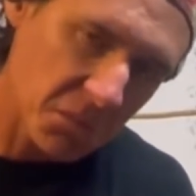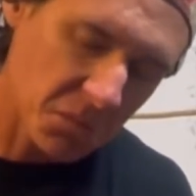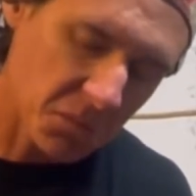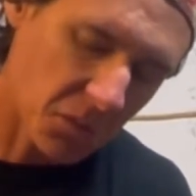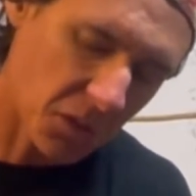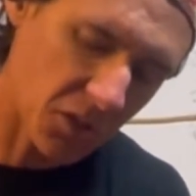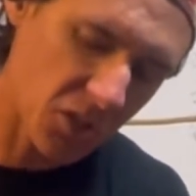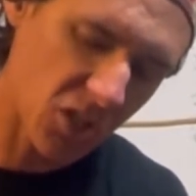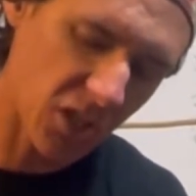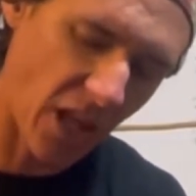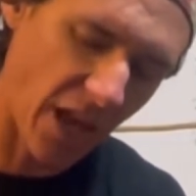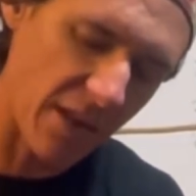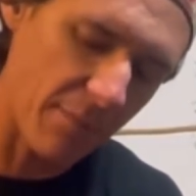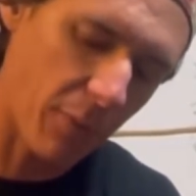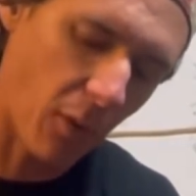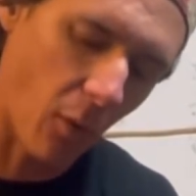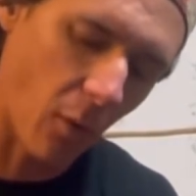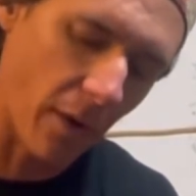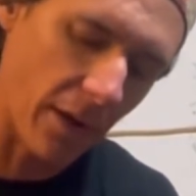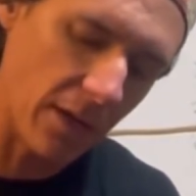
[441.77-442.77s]
a slight
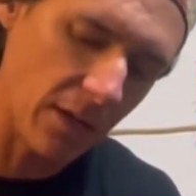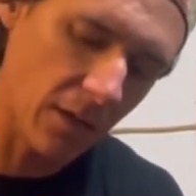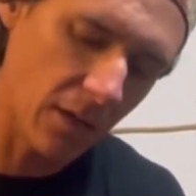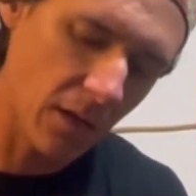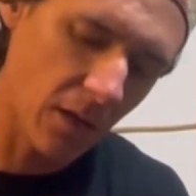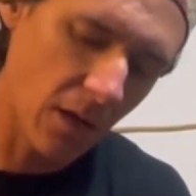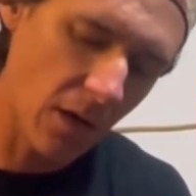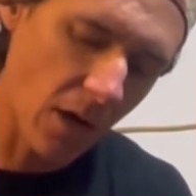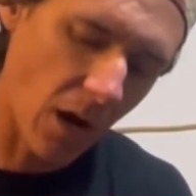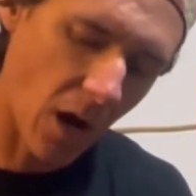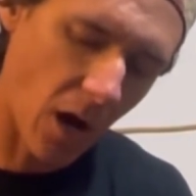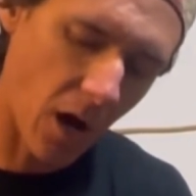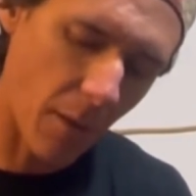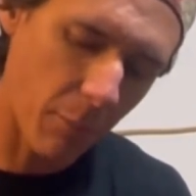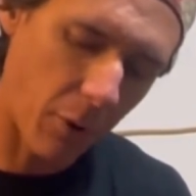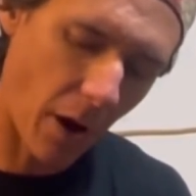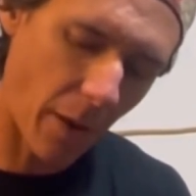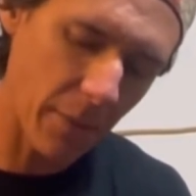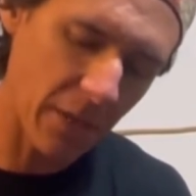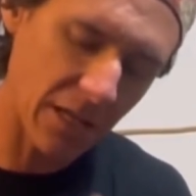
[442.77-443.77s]
point. I'm
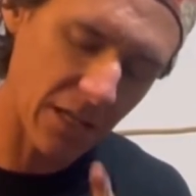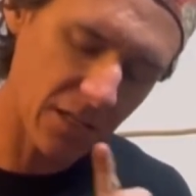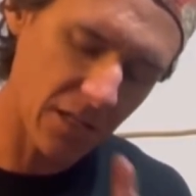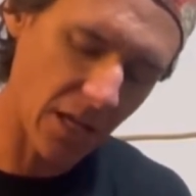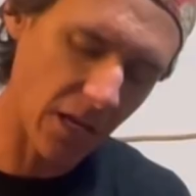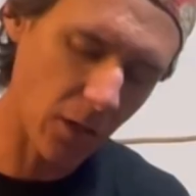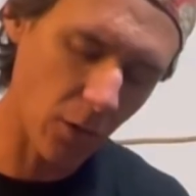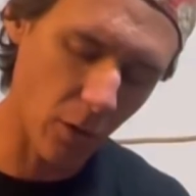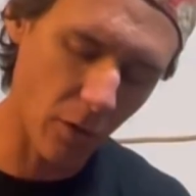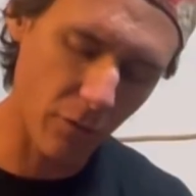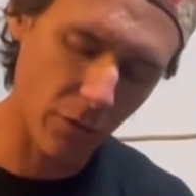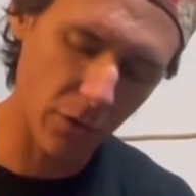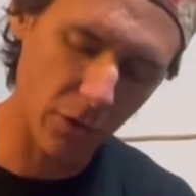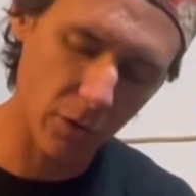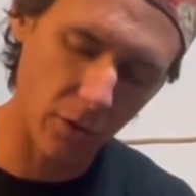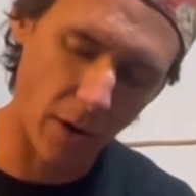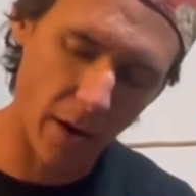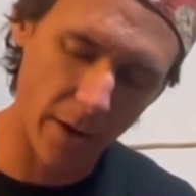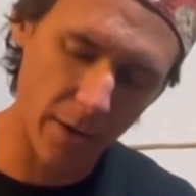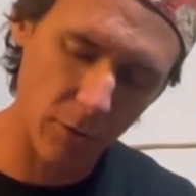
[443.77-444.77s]
probably gonna take it over to the
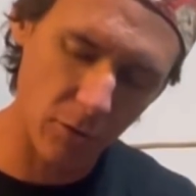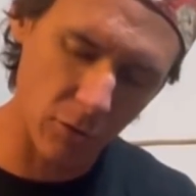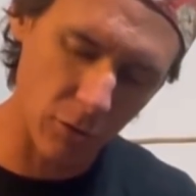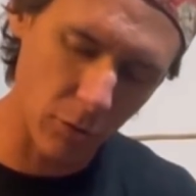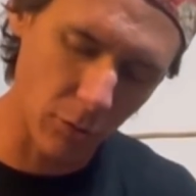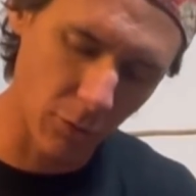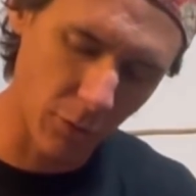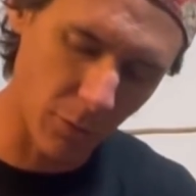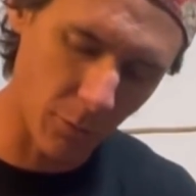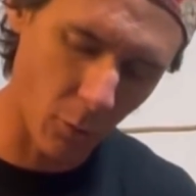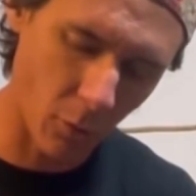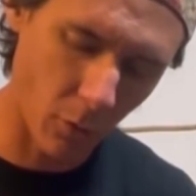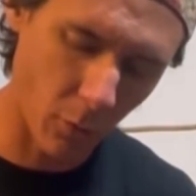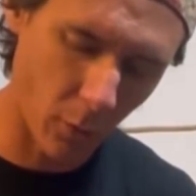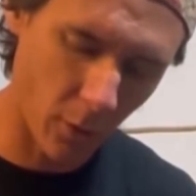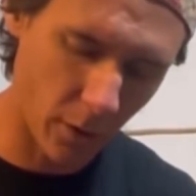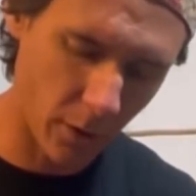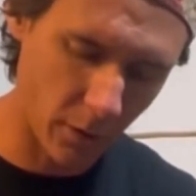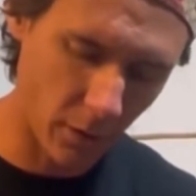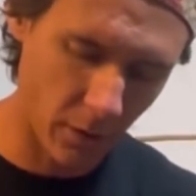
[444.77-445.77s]
grinder and do a little more
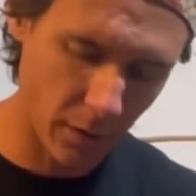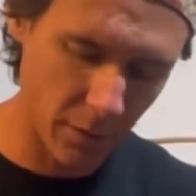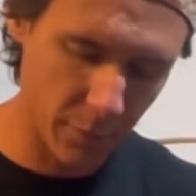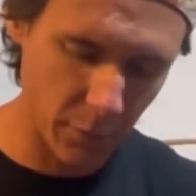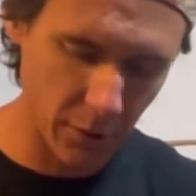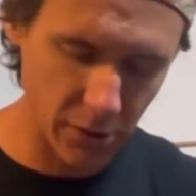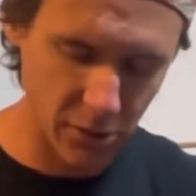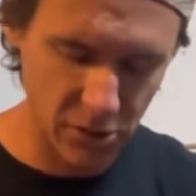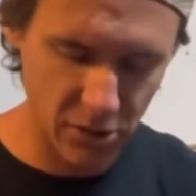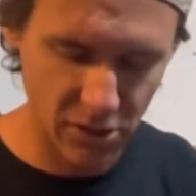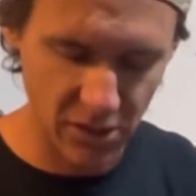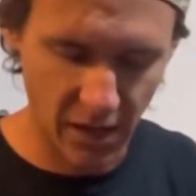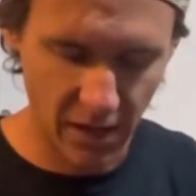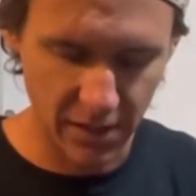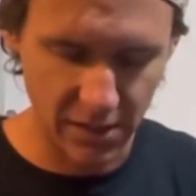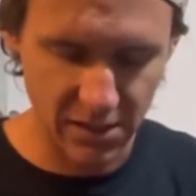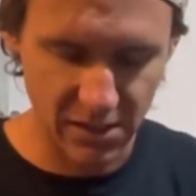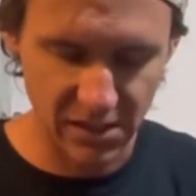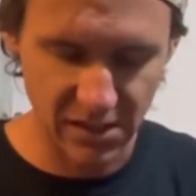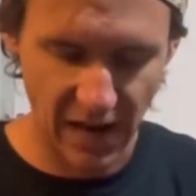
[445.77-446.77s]
work on it because it's not
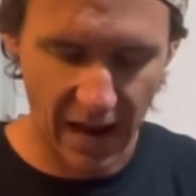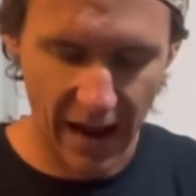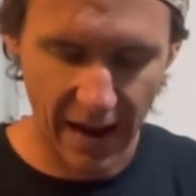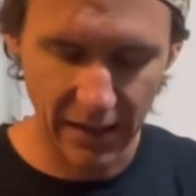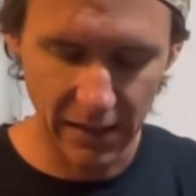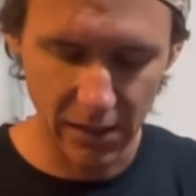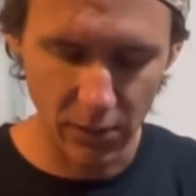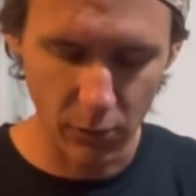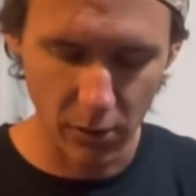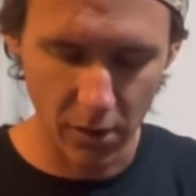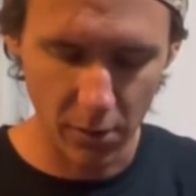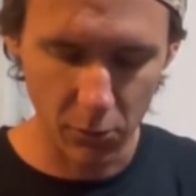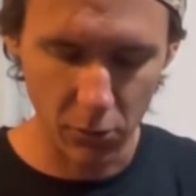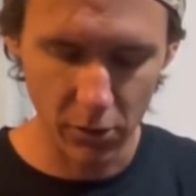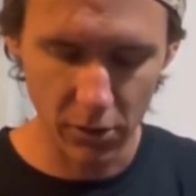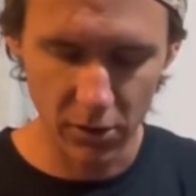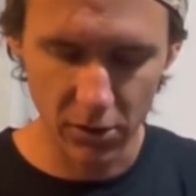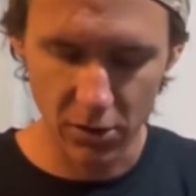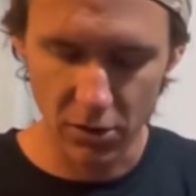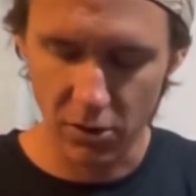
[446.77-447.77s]
exactly what I'm
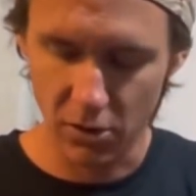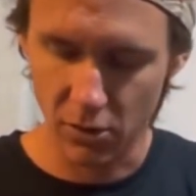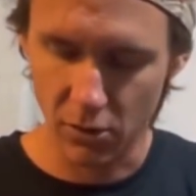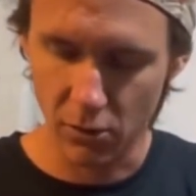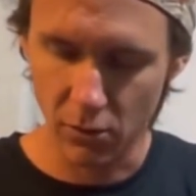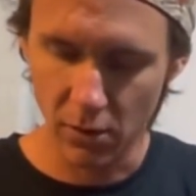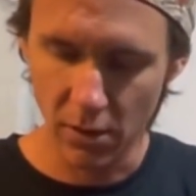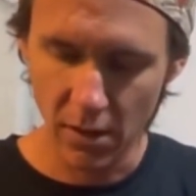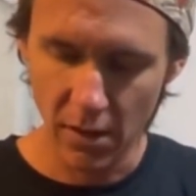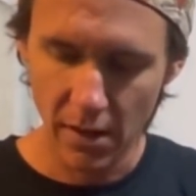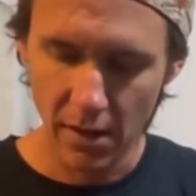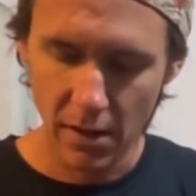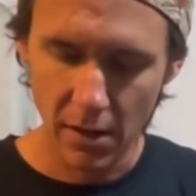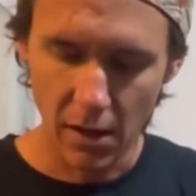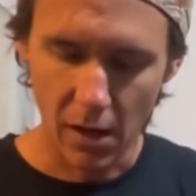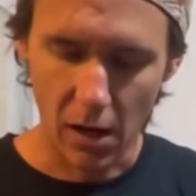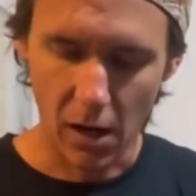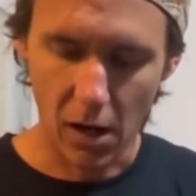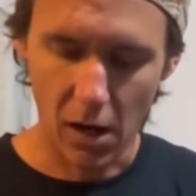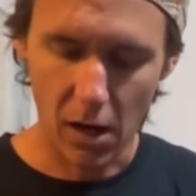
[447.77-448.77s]
looking to do.
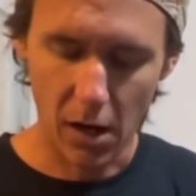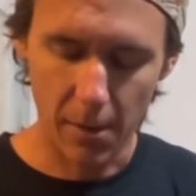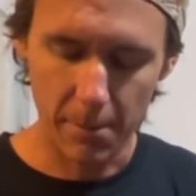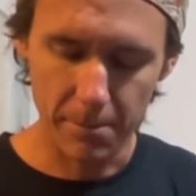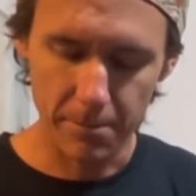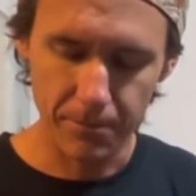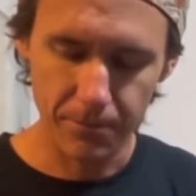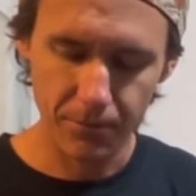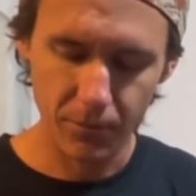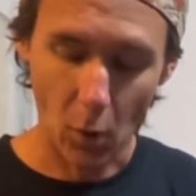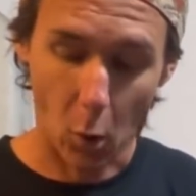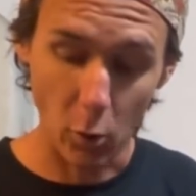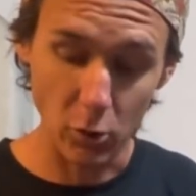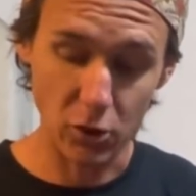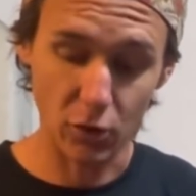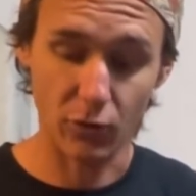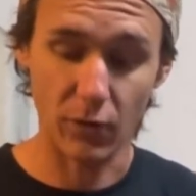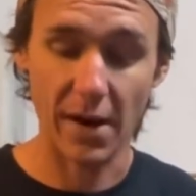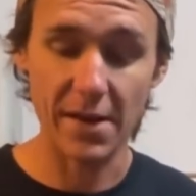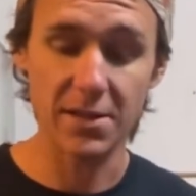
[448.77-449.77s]
Oh, it's
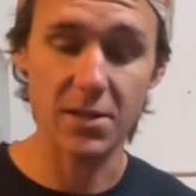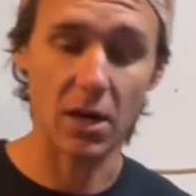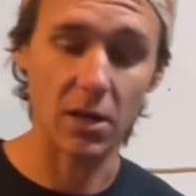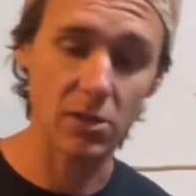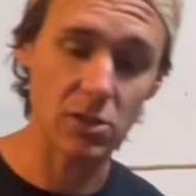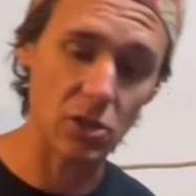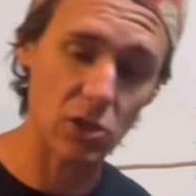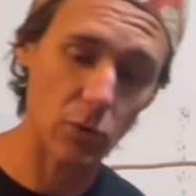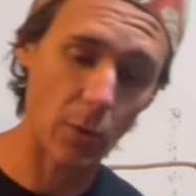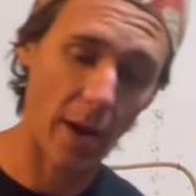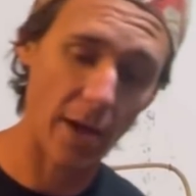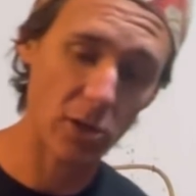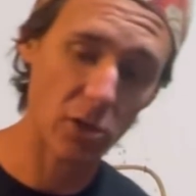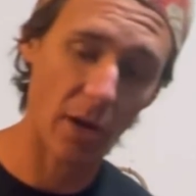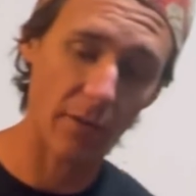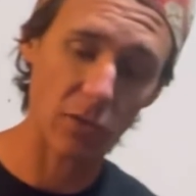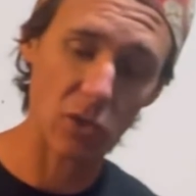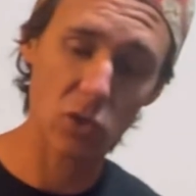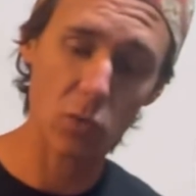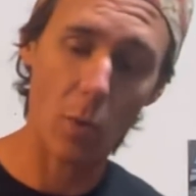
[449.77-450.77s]
a red tungsten, so I actually
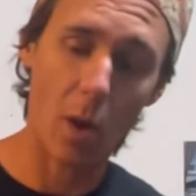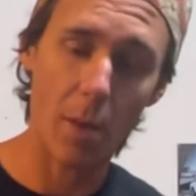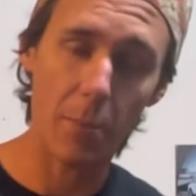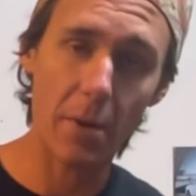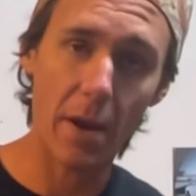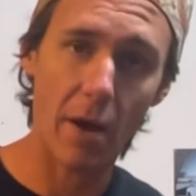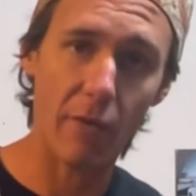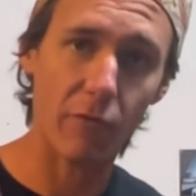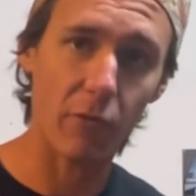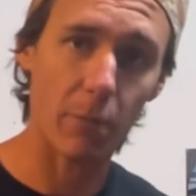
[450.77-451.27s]
have to swap it out for